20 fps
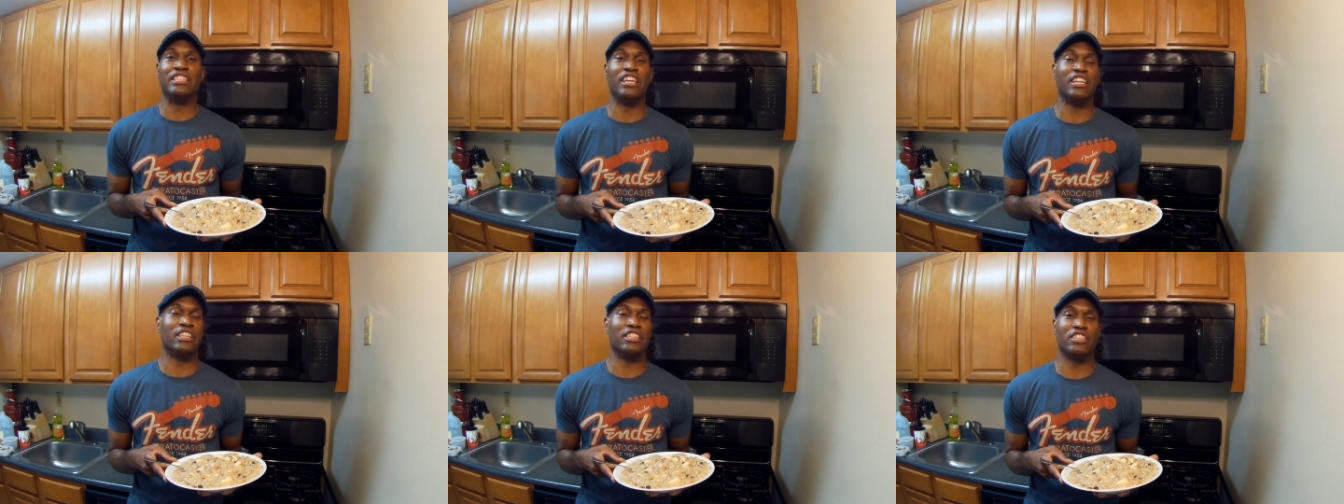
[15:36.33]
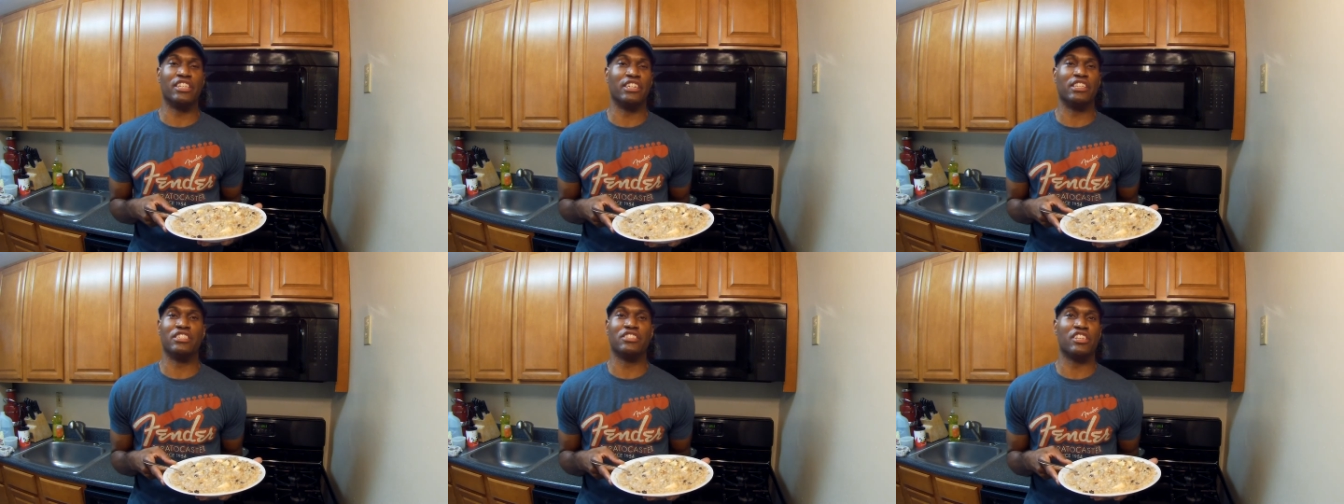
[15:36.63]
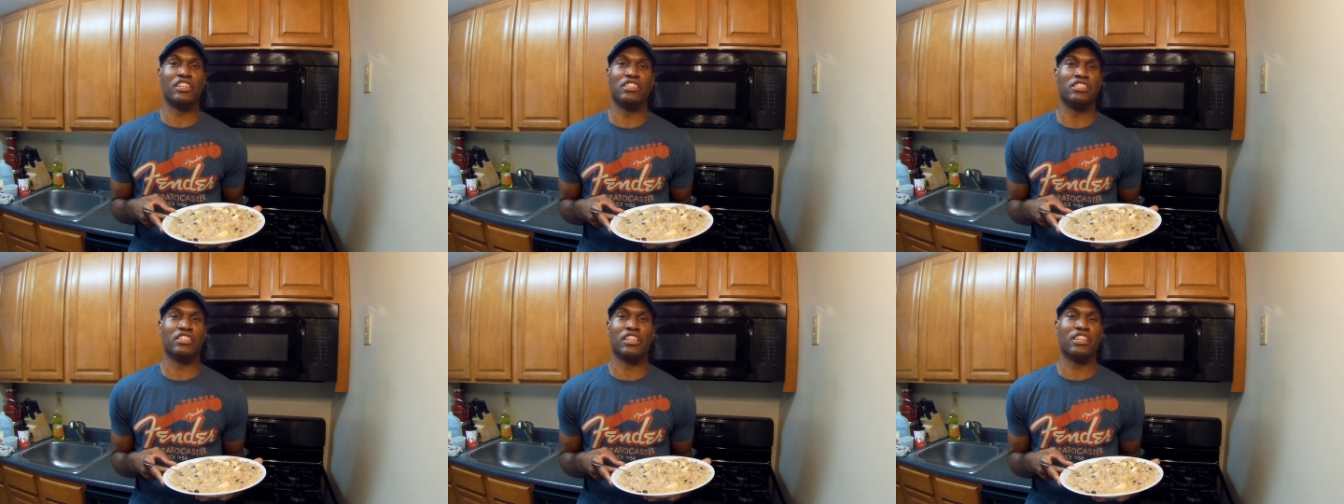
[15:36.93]
Diddle, diddle,
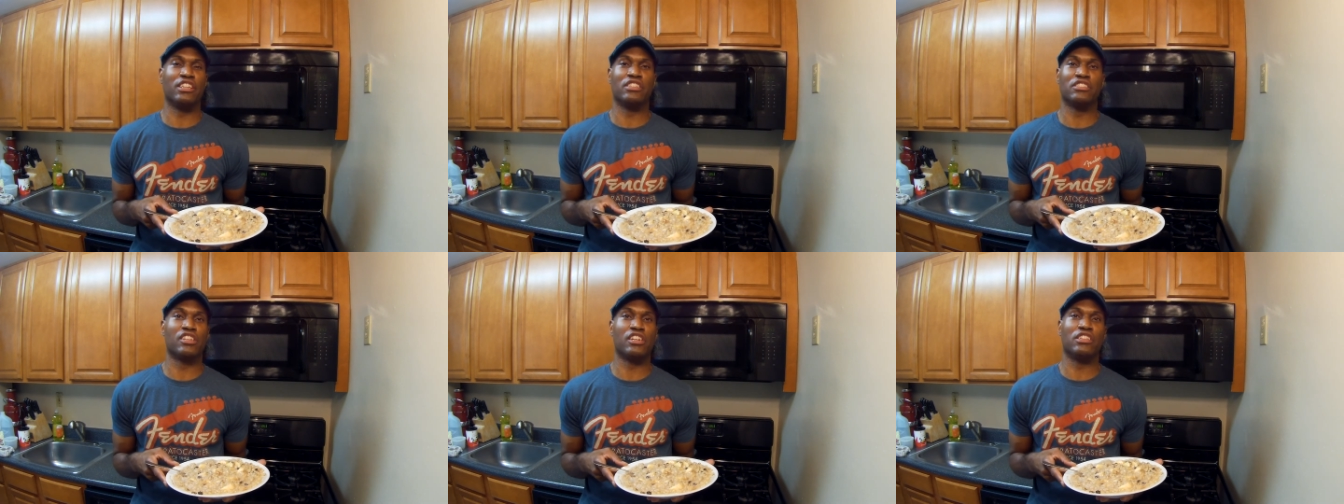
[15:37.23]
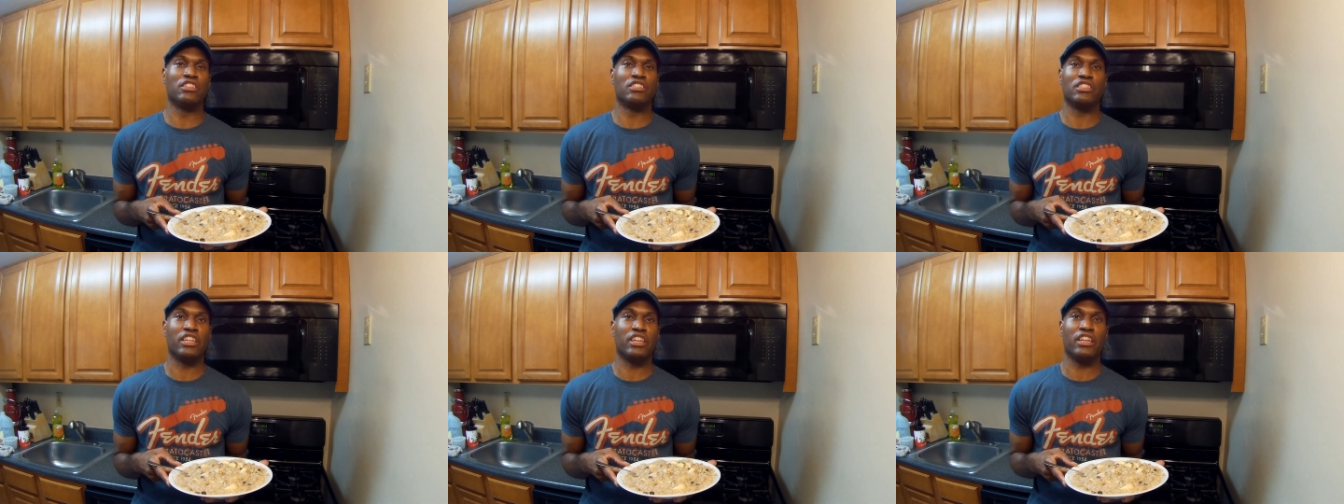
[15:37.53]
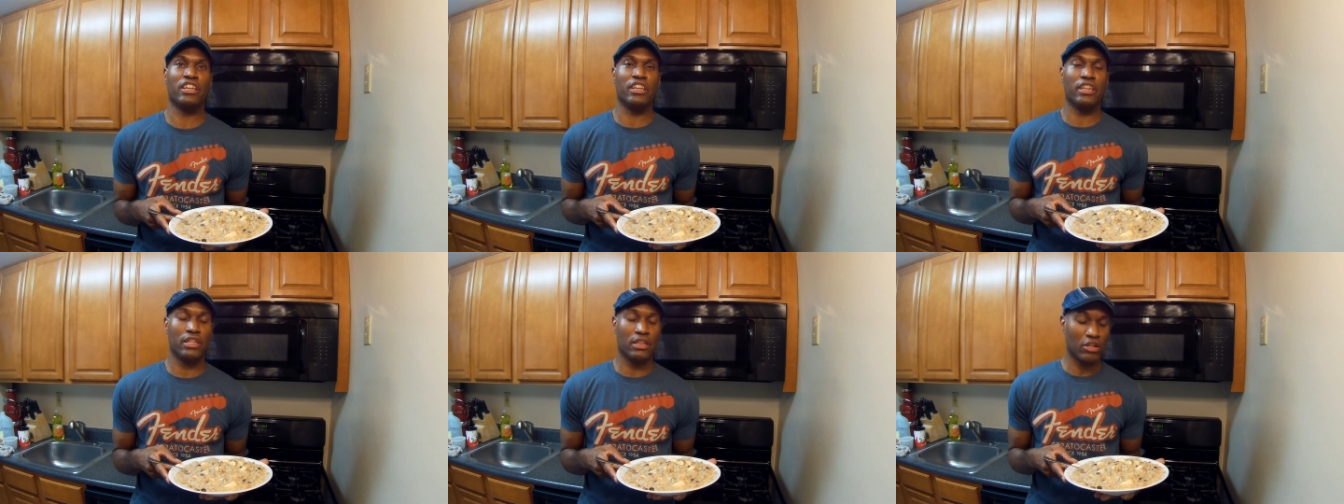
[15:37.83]
diddle, diddle, diddle,
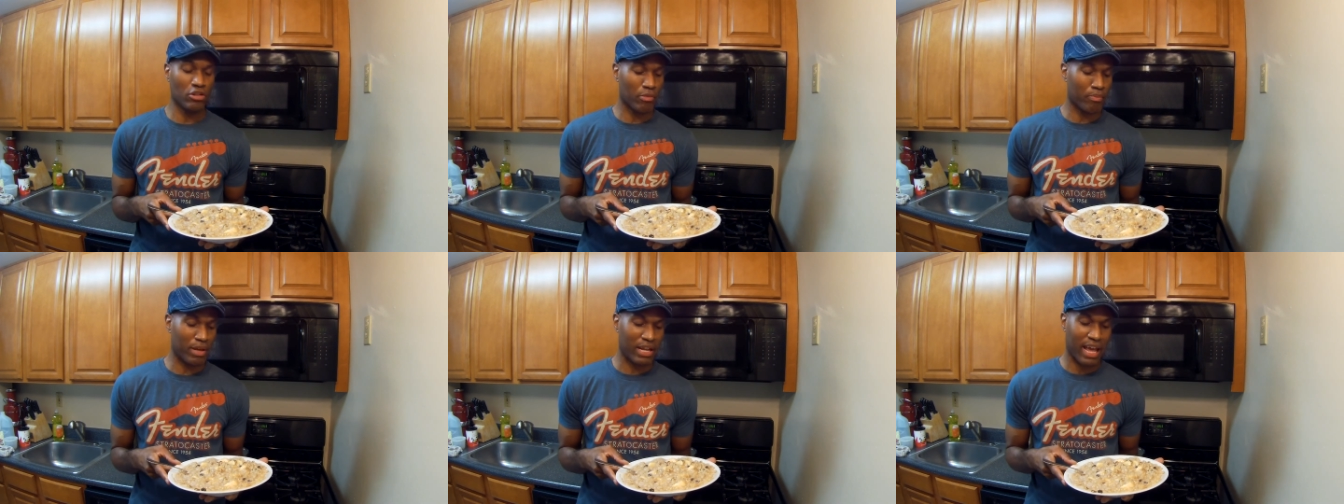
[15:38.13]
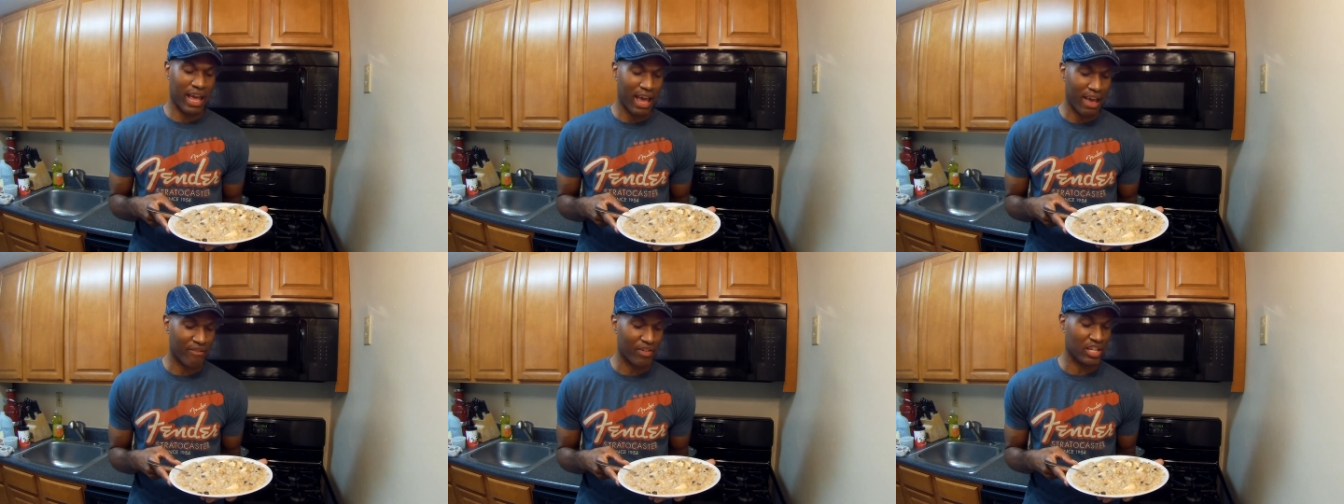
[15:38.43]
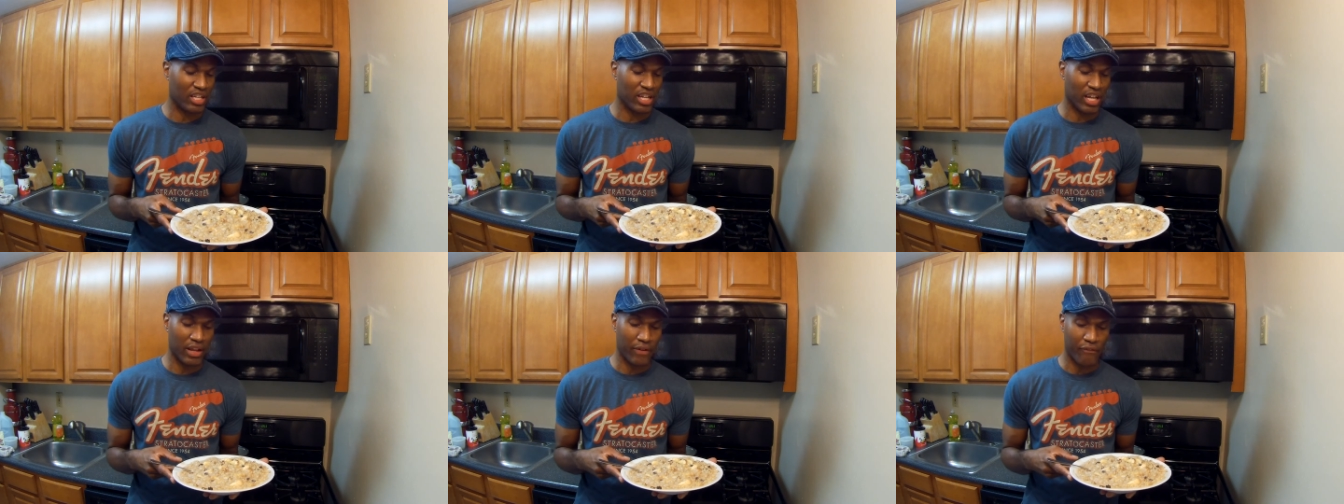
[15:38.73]
dee. A little bit of
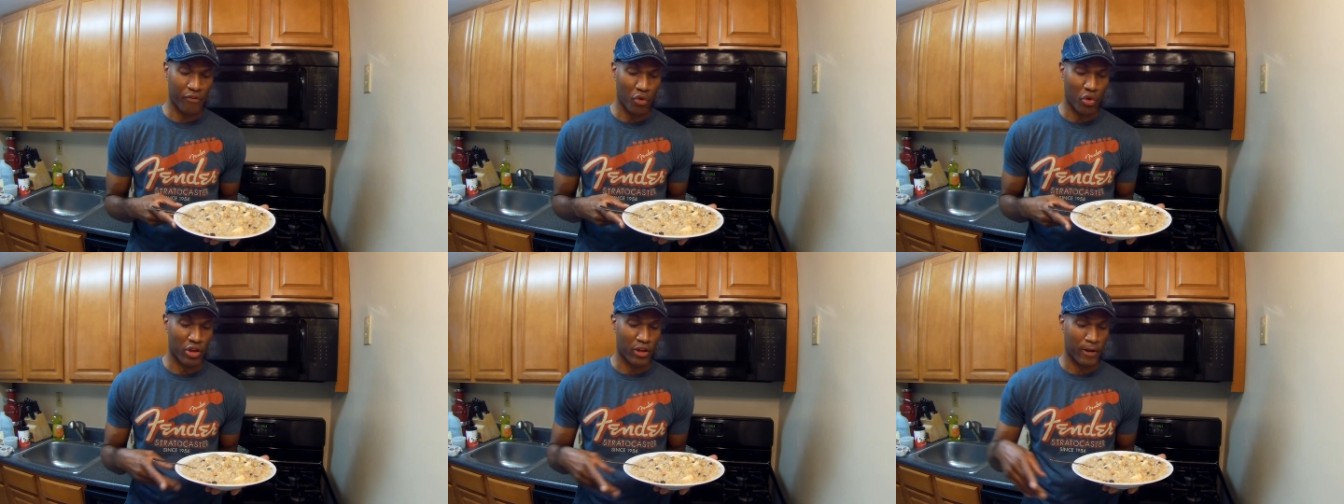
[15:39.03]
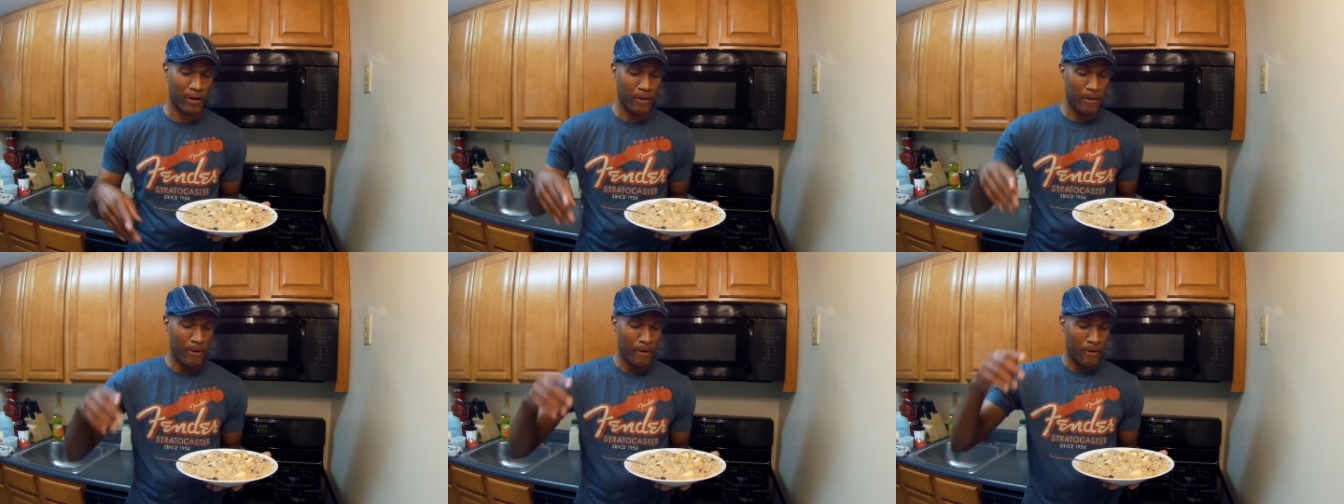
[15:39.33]
heavy D for you.